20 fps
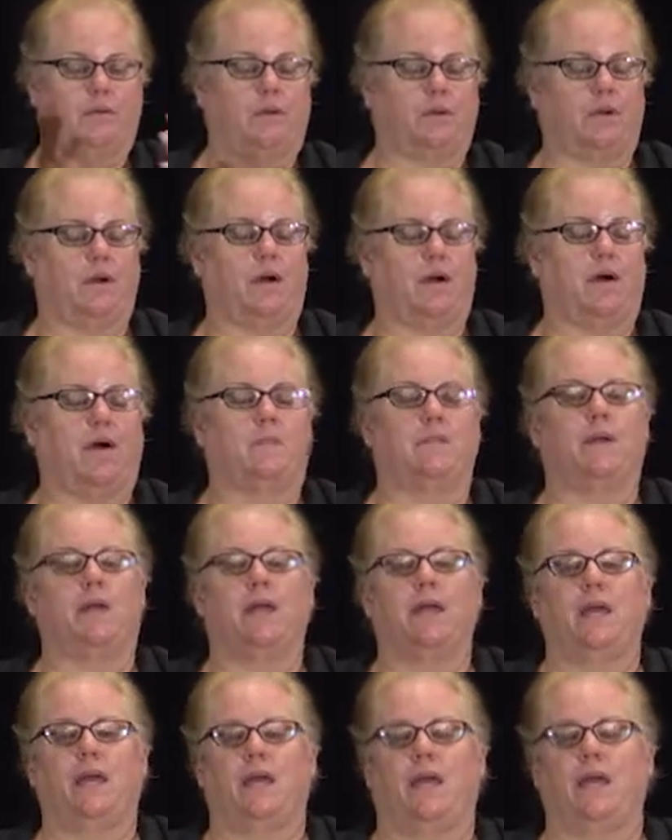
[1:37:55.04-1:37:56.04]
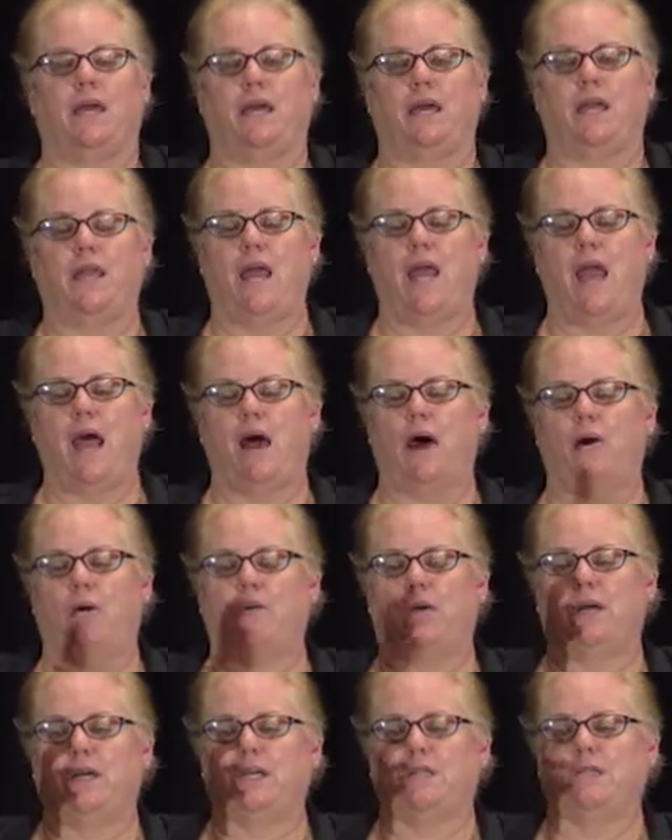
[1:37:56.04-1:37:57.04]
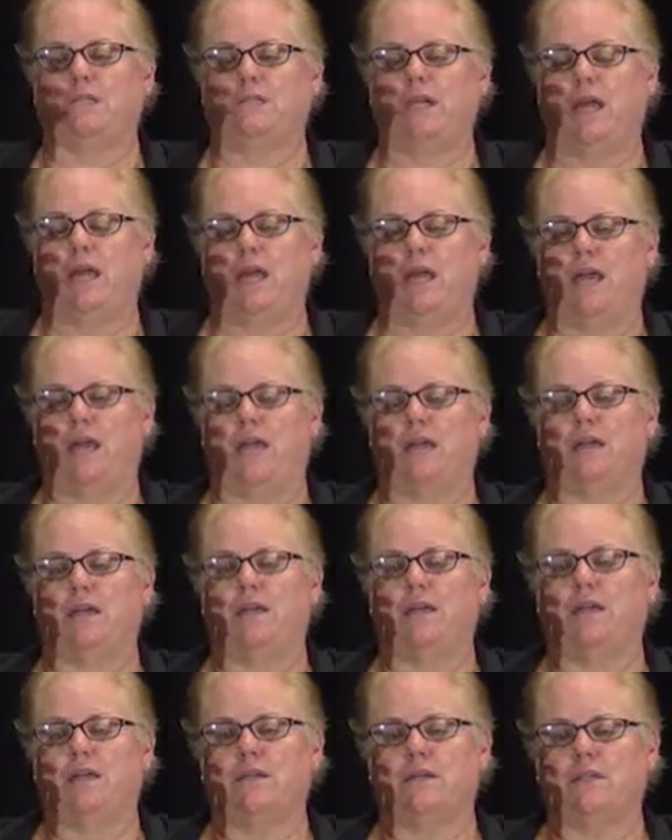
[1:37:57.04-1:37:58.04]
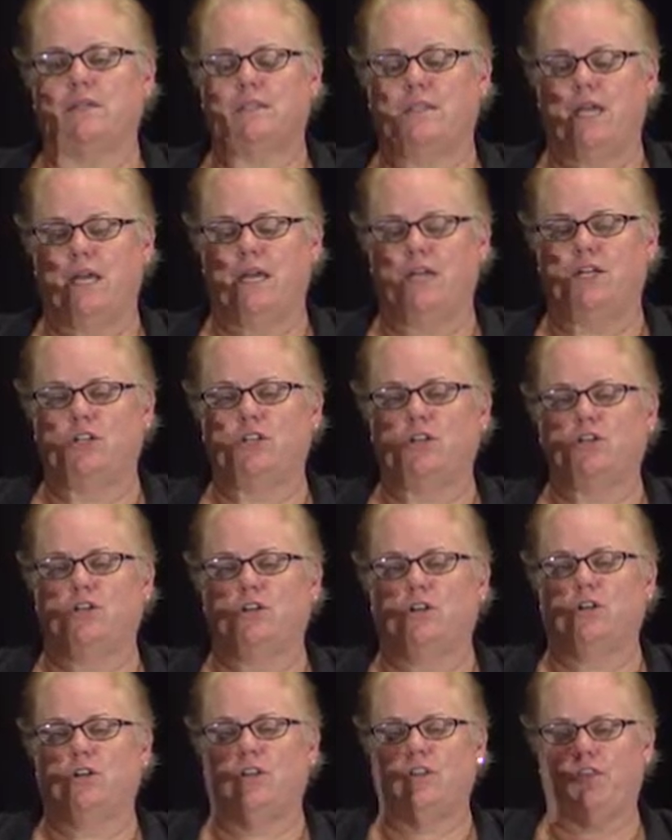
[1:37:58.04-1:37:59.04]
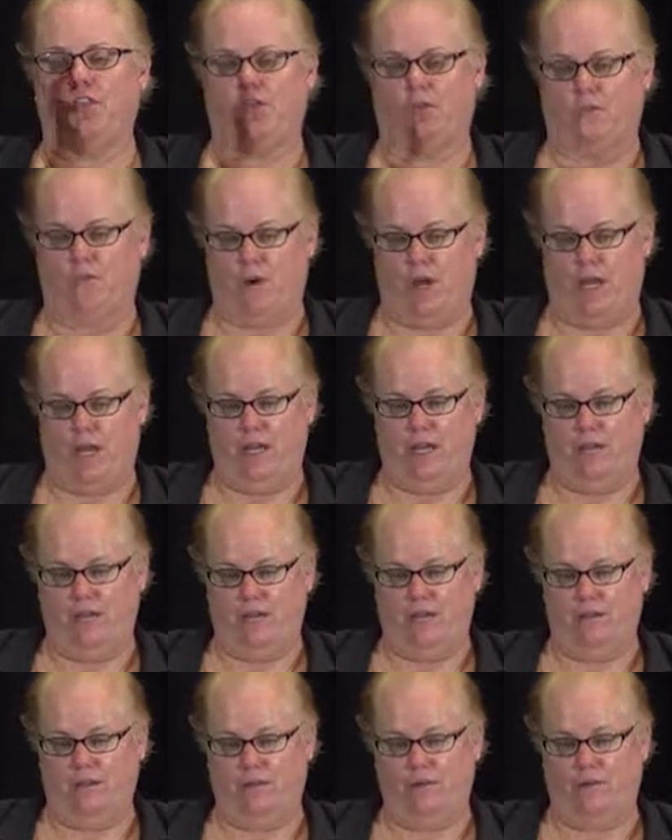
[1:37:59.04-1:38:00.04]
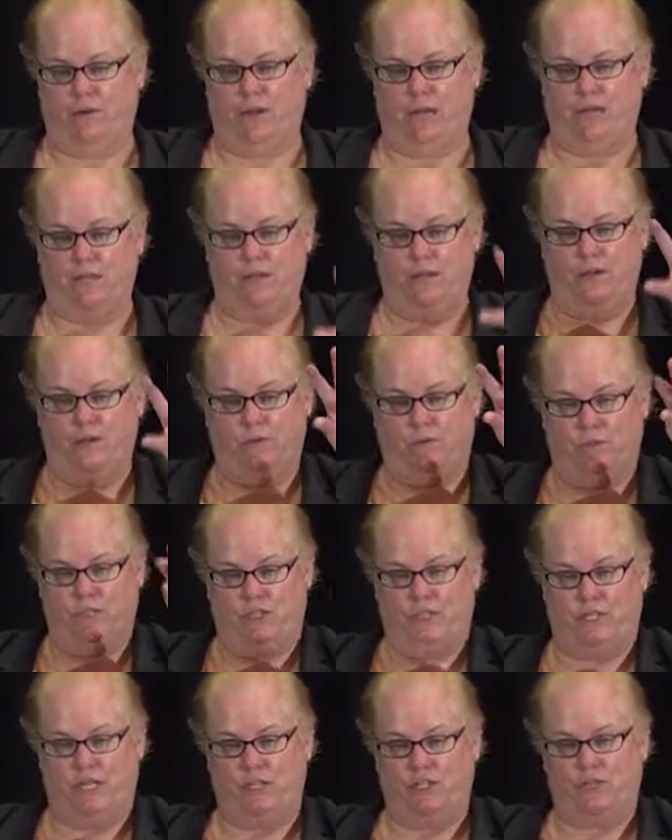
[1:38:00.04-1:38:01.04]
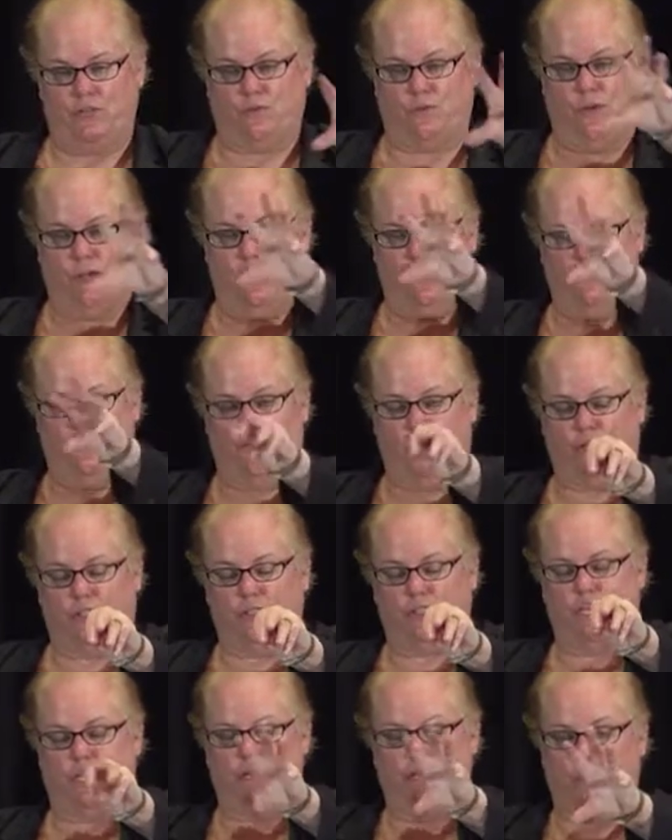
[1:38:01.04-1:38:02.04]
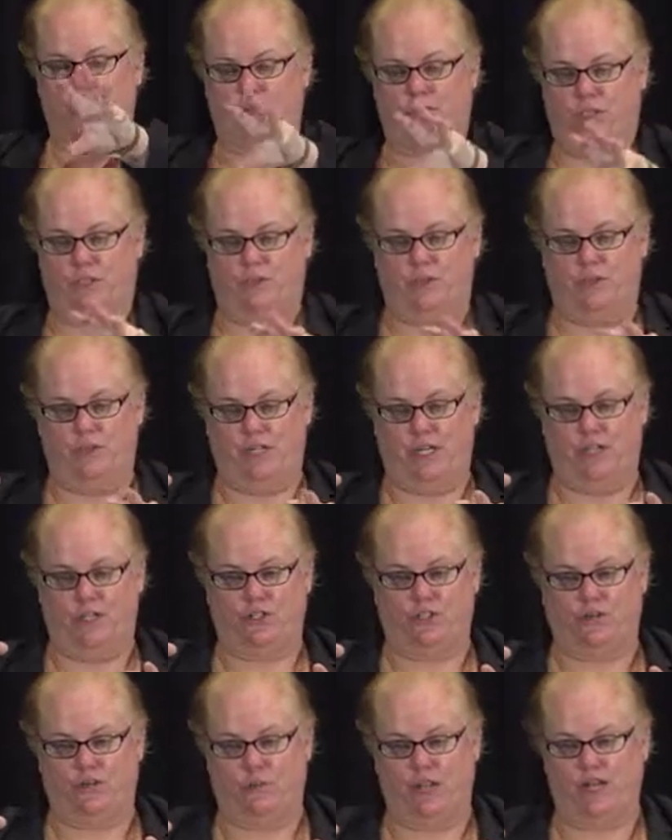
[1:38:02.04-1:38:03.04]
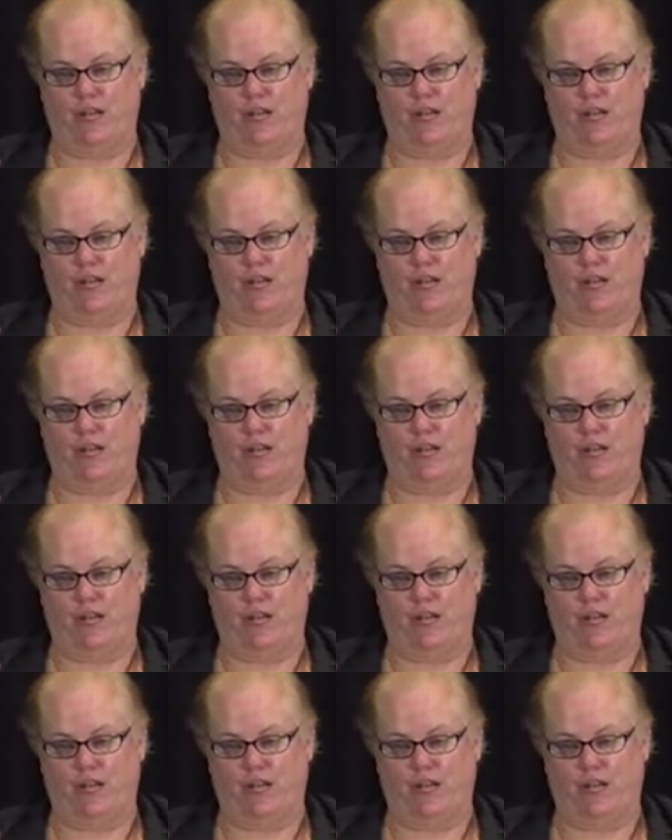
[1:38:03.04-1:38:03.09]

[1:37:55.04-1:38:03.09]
and now it's a stage 3, okay? It was a stage 3, went unstageable, still a stage 3.